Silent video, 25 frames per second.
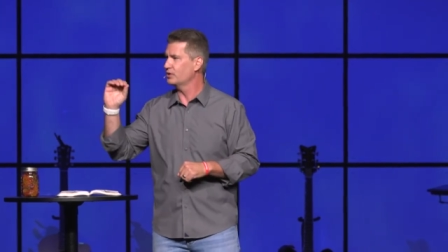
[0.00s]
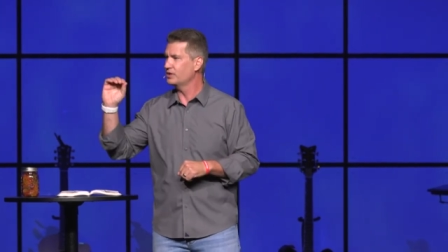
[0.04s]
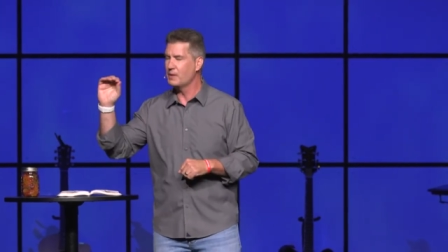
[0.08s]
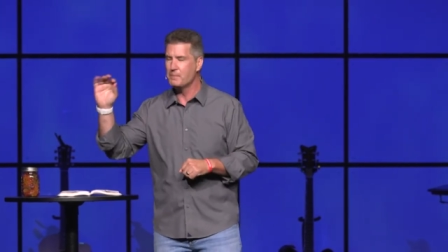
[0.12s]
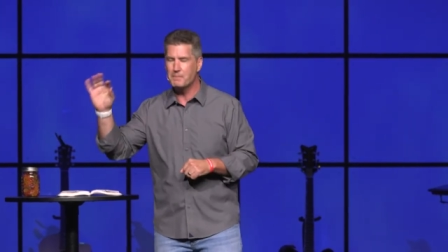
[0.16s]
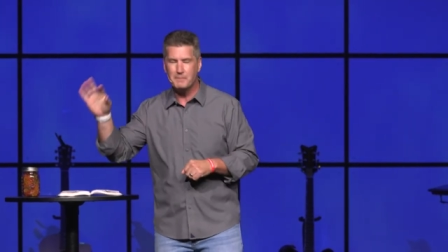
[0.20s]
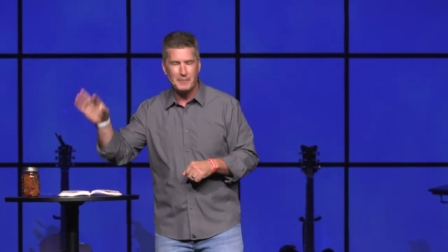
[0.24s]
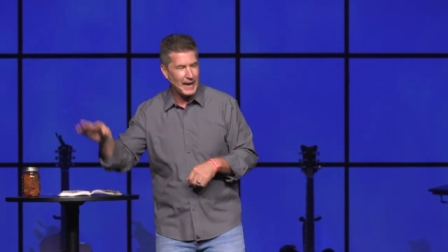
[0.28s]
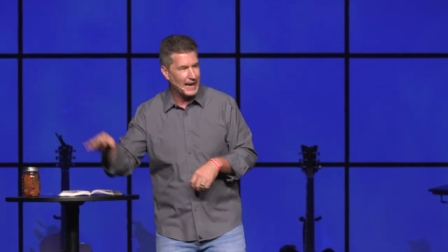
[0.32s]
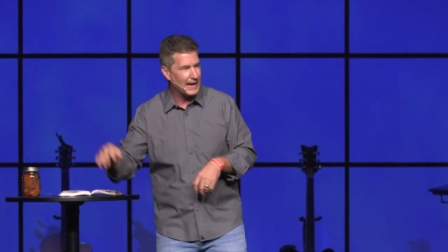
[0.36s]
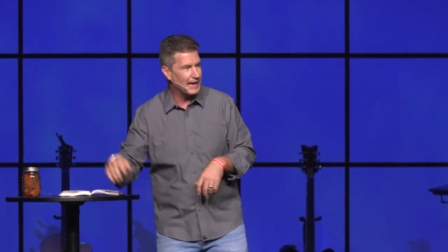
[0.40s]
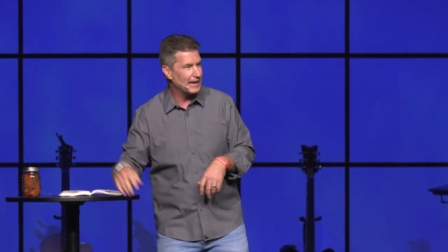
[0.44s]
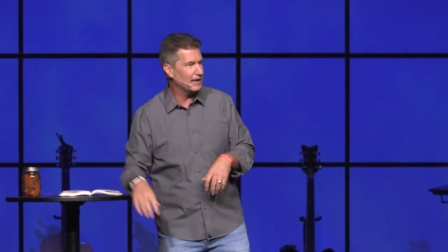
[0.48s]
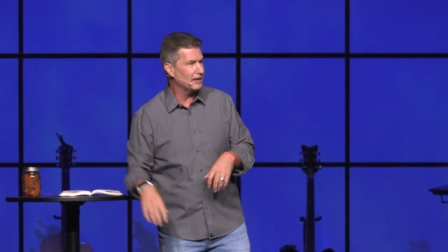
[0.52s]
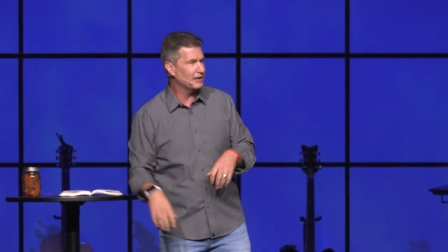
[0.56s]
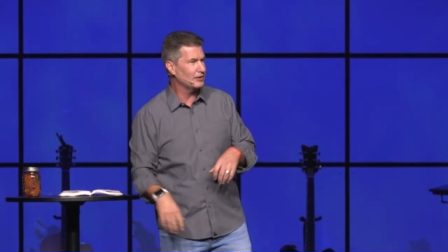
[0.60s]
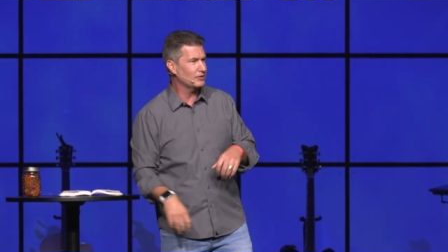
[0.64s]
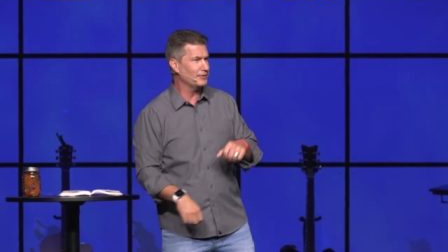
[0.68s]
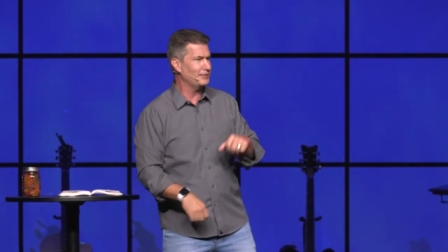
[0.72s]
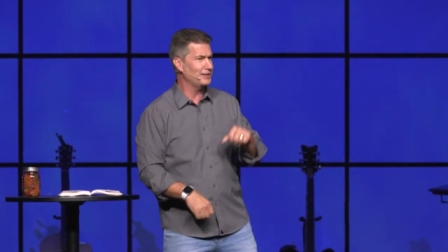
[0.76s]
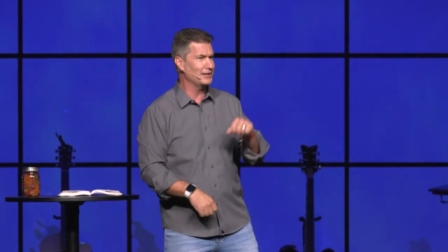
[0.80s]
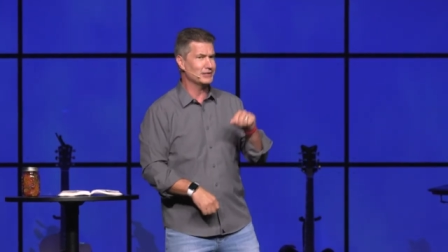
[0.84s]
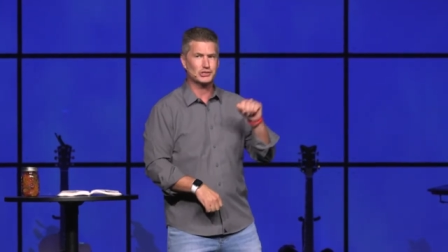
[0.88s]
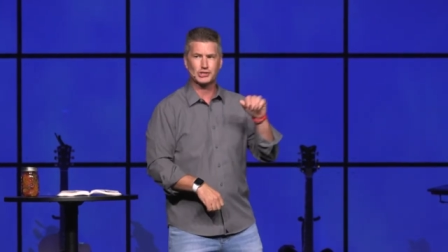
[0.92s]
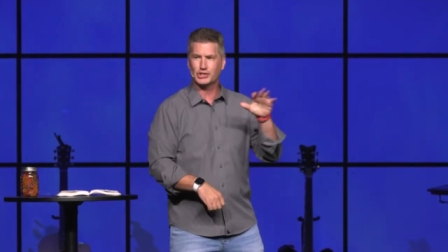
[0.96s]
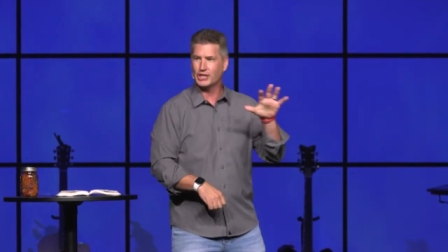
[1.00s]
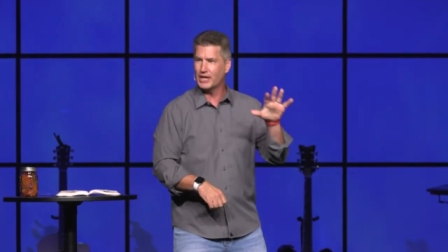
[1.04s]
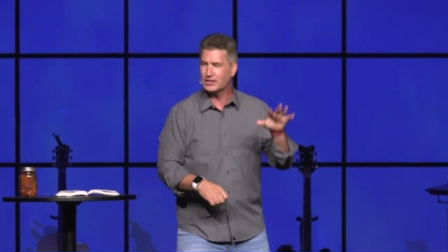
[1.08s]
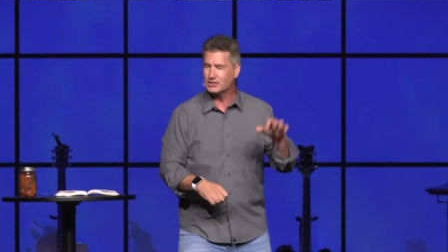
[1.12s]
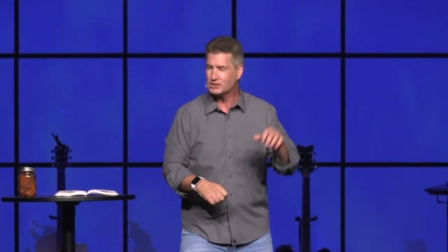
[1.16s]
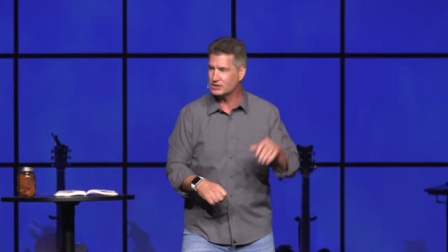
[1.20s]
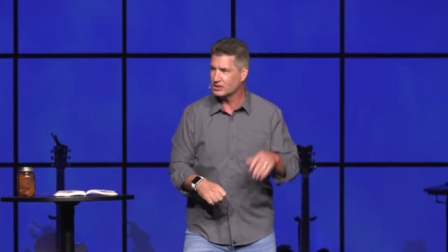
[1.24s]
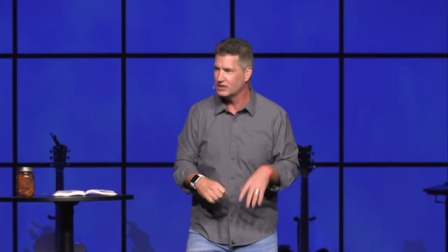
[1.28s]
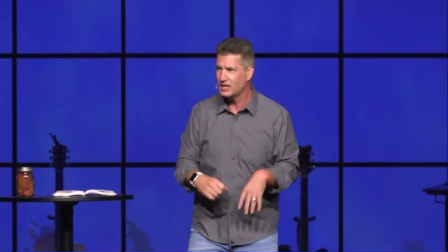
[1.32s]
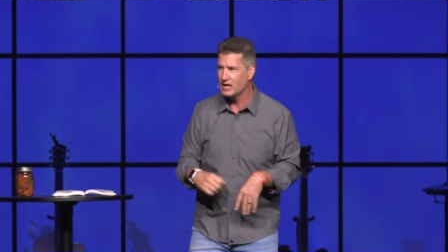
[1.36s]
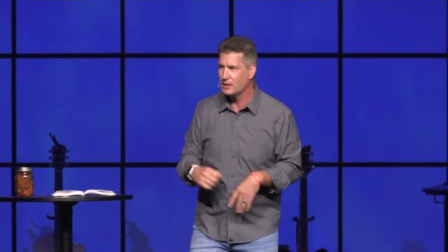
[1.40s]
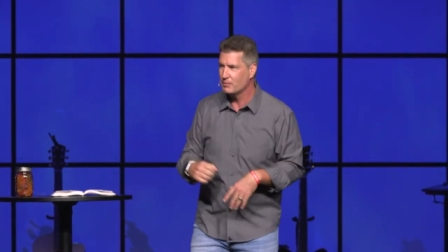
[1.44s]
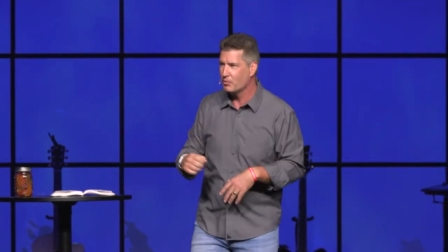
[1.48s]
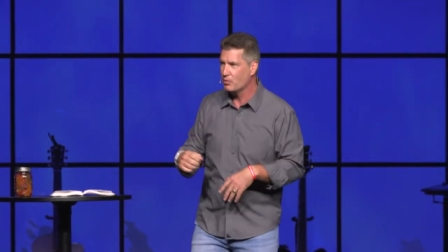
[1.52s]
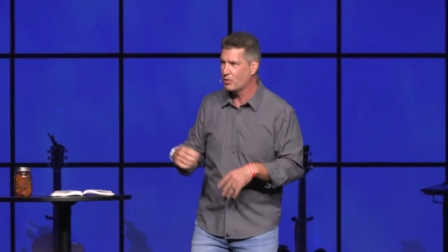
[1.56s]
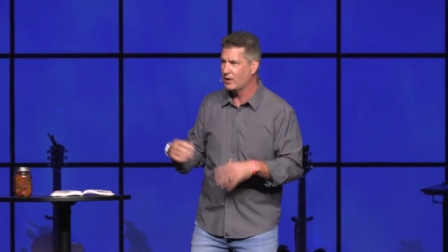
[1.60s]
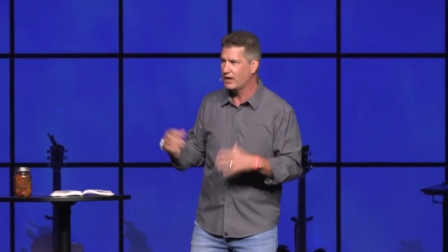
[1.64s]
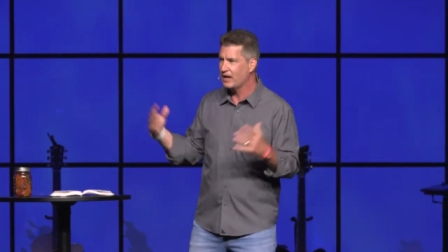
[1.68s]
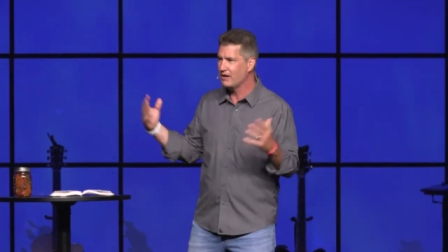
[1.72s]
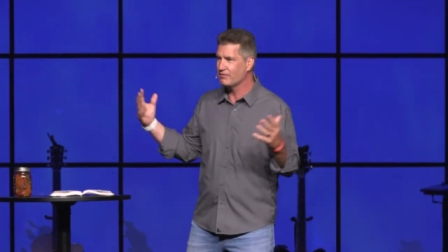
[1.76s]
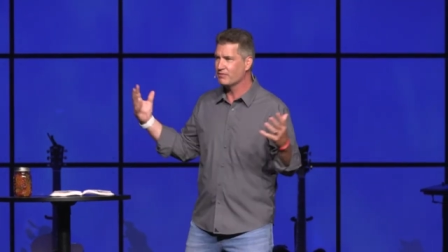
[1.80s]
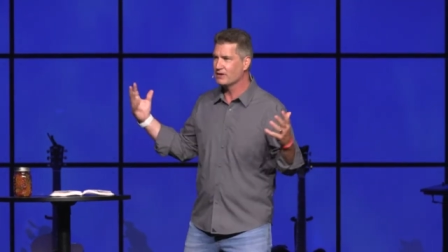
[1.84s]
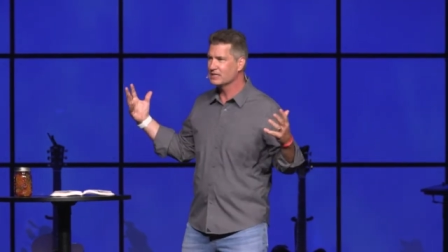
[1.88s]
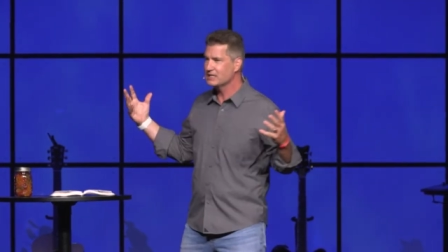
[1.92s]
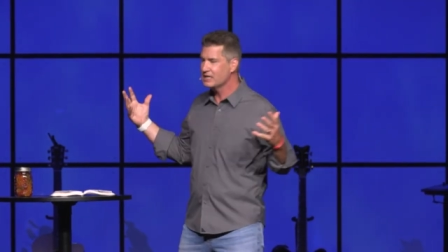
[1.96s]
the band or in the chess club or
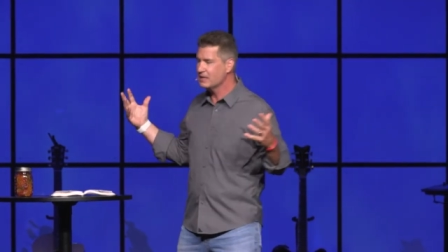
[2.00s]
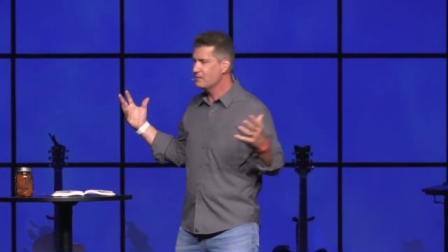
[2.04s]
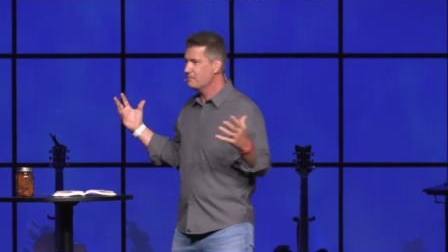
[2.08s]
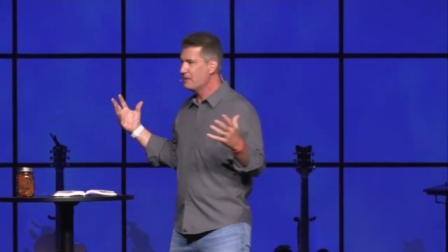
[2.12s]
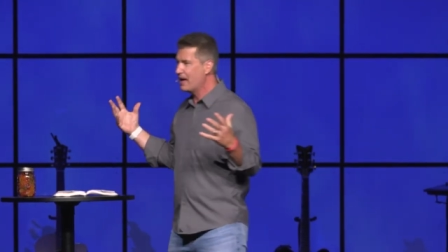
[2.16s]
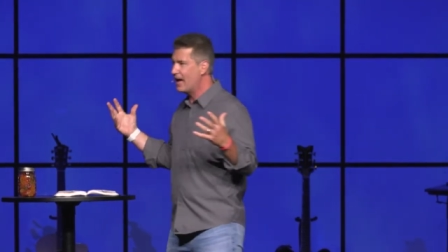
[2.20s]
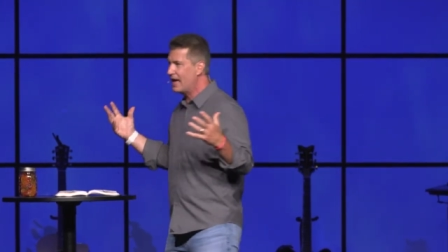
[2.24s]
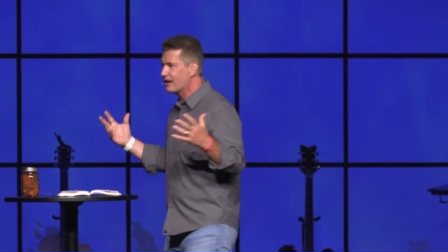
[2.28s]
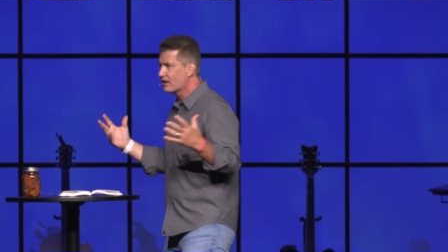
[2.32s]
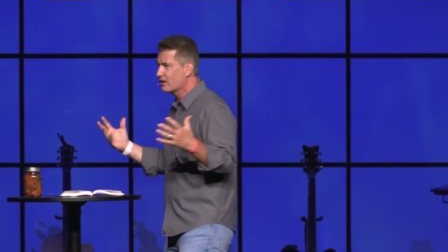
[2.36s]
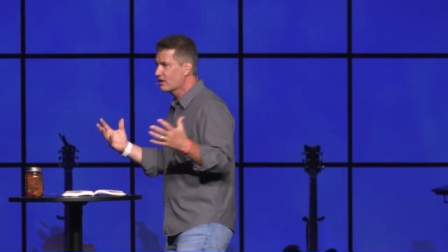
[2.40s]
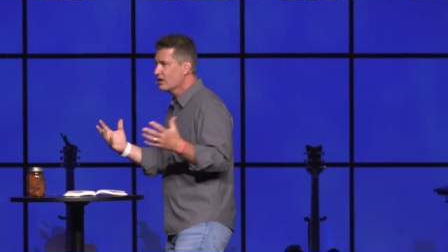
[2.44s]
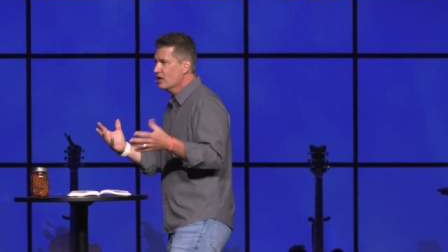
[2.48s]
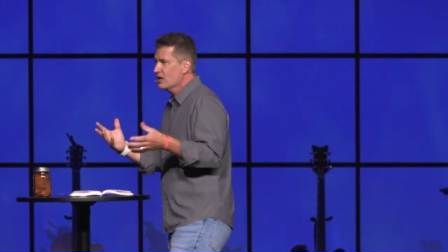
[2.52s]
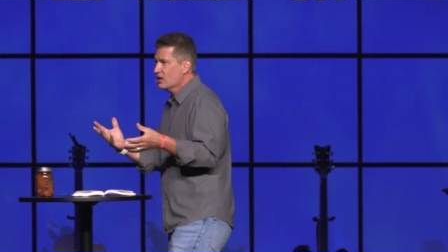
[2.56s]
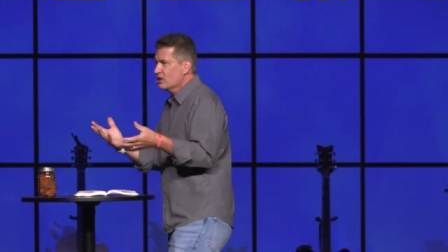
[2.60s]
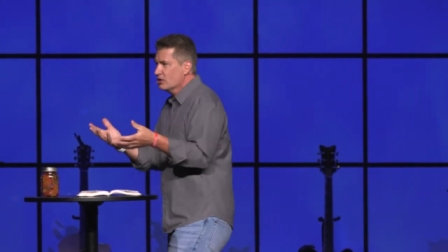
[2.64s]
whatever. It didn't matter.